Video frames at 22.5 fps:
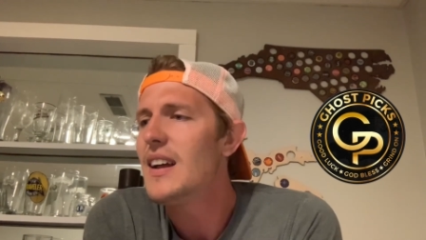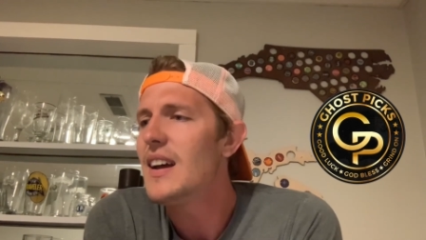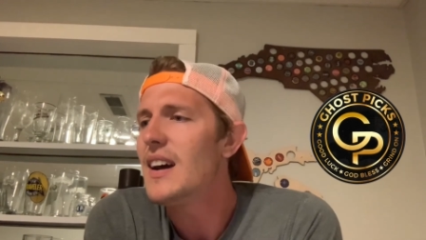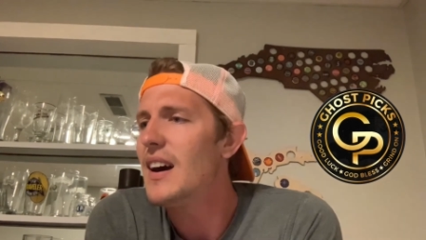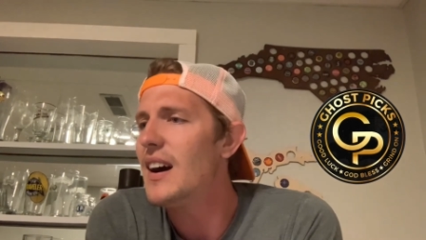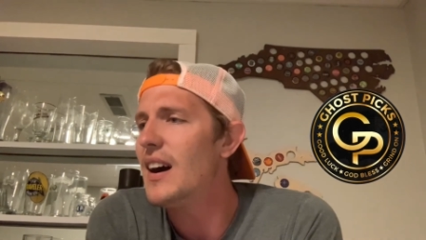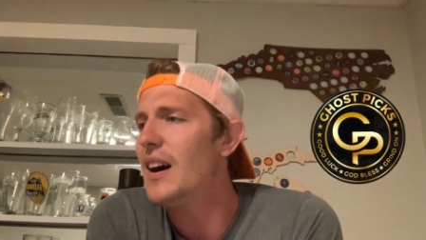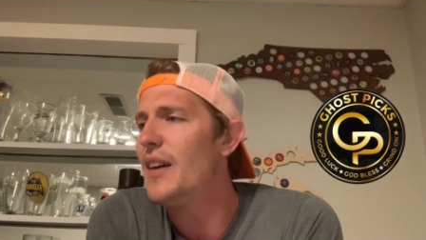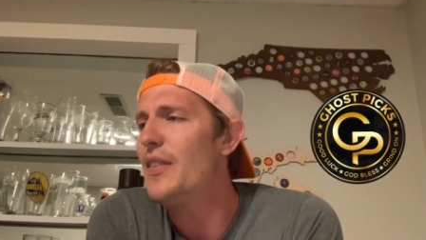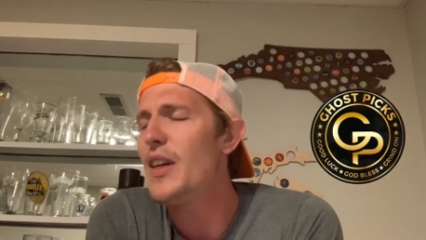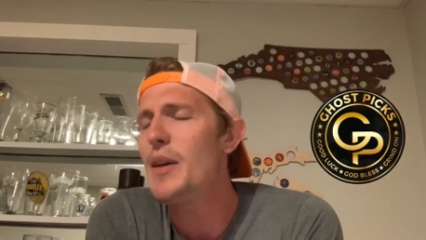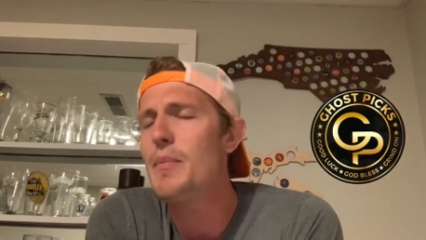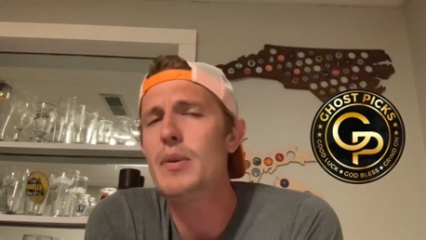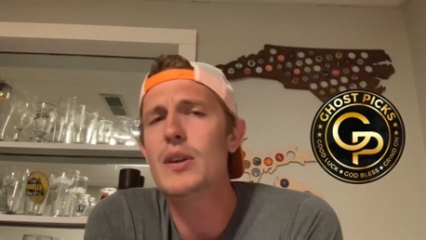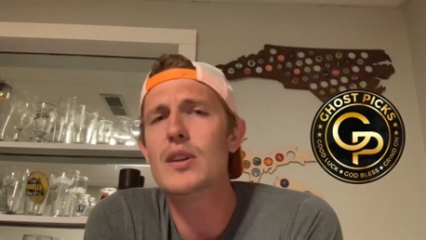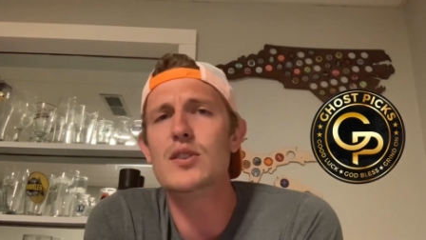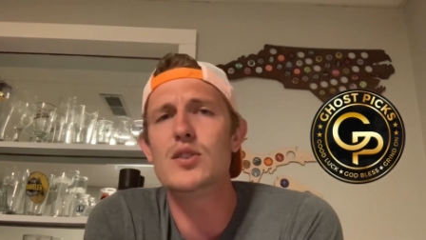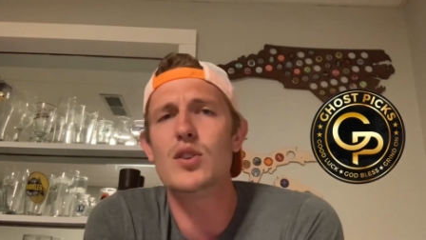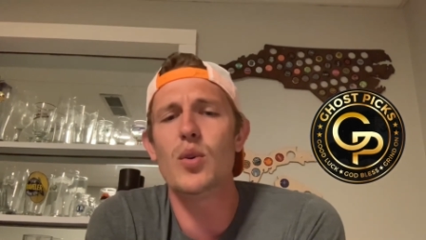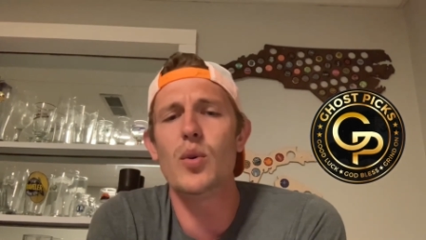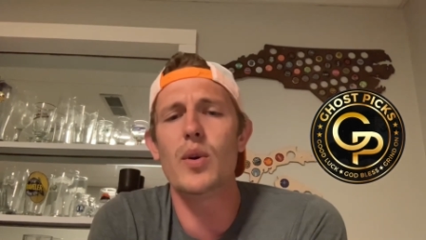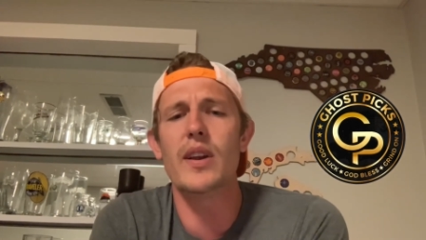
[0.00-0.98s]
Uh, they've
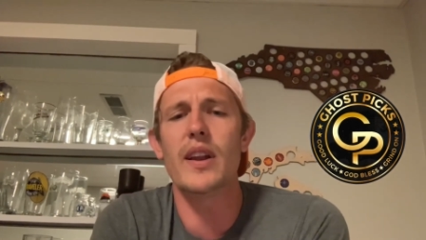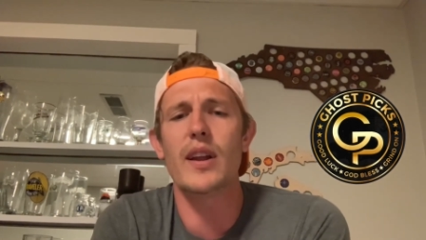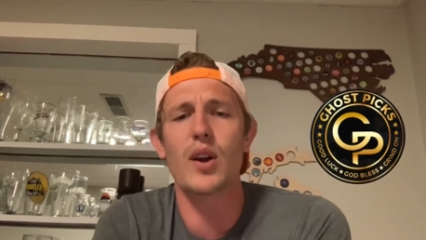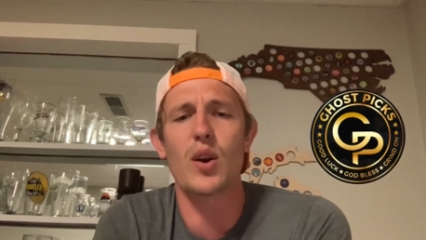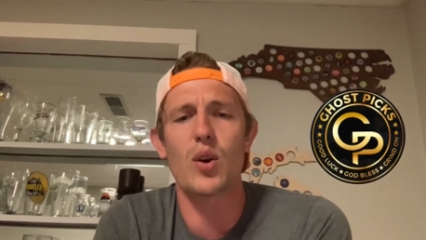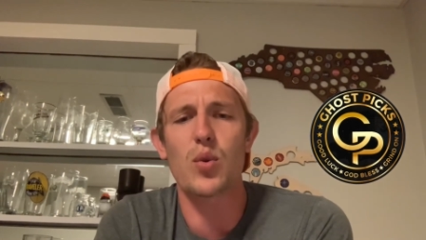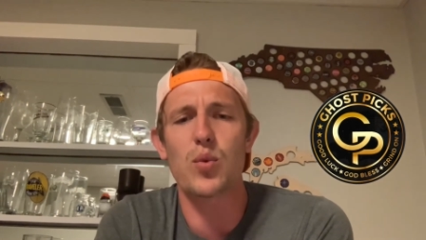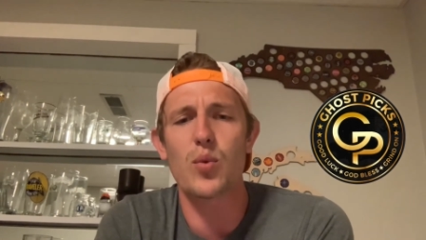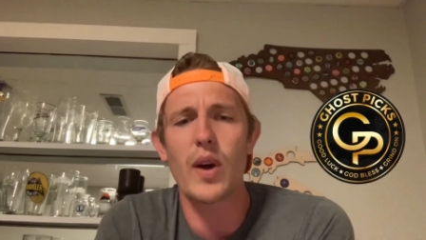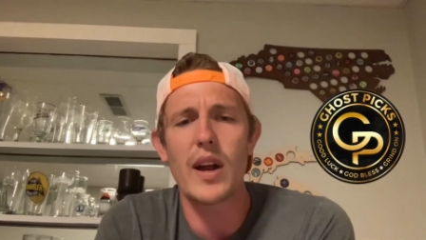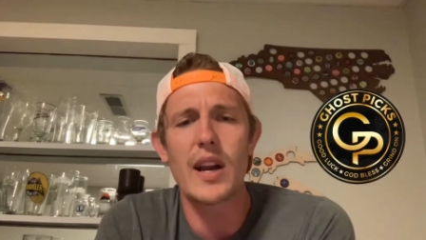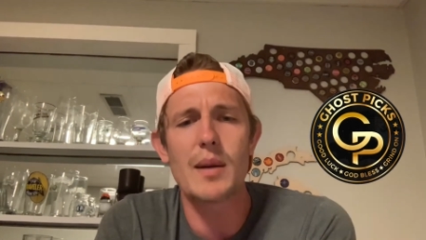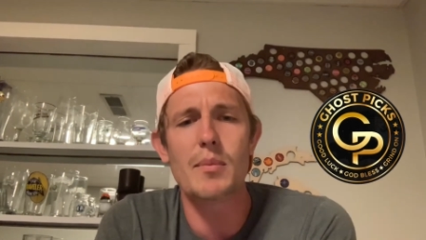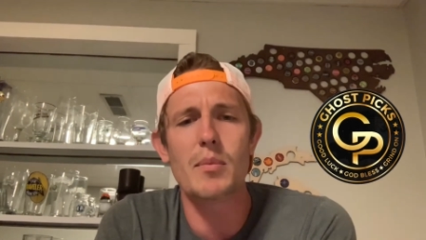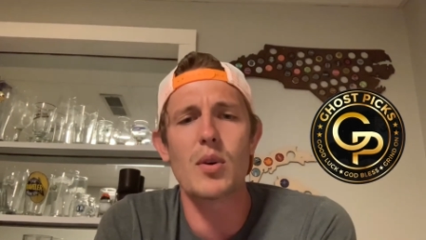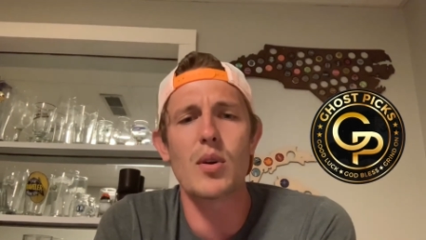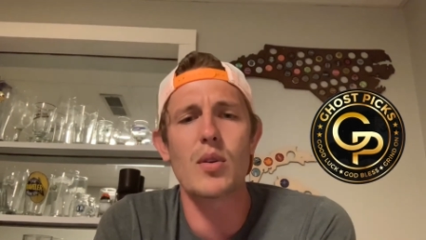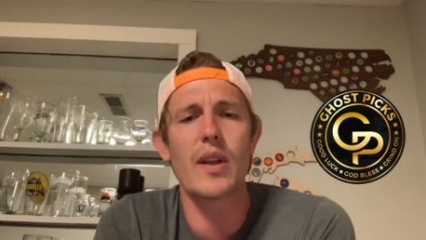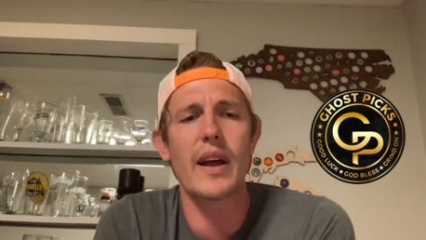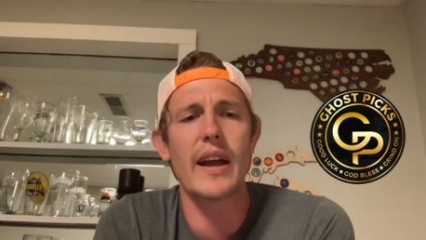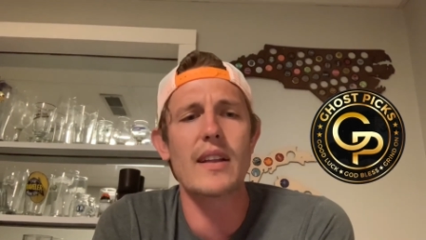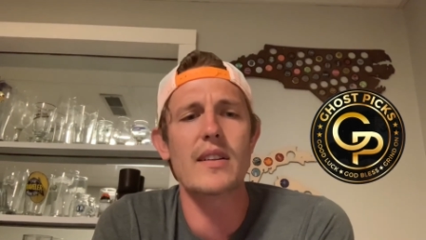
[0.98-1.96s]
been doing
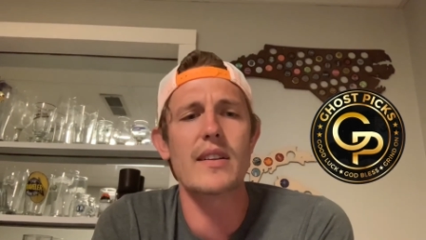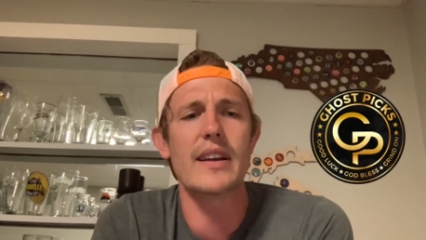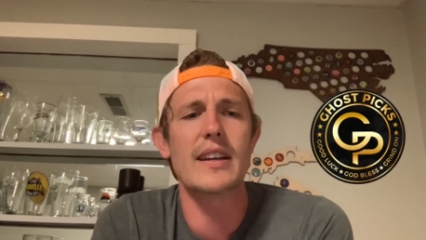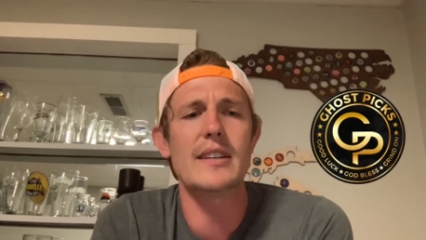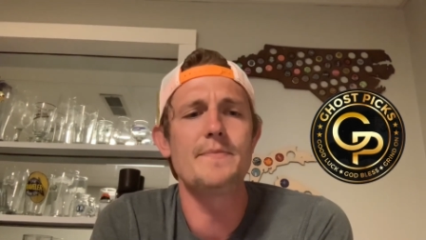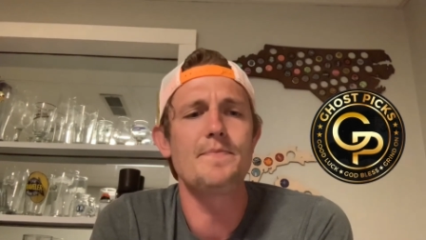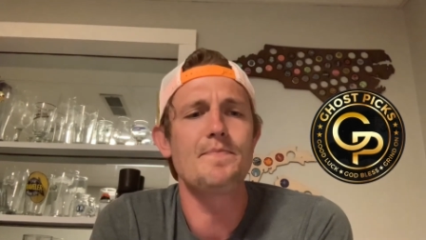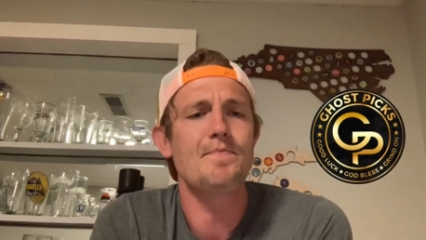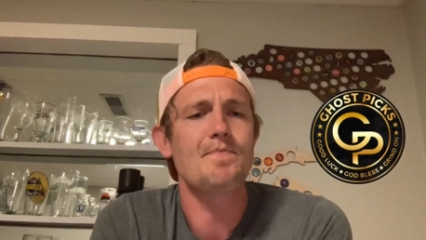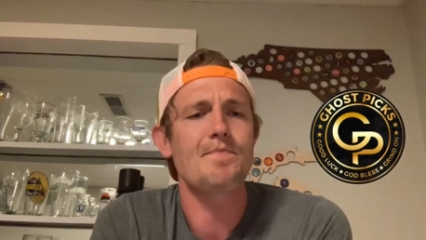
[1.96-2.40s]
incredible lately.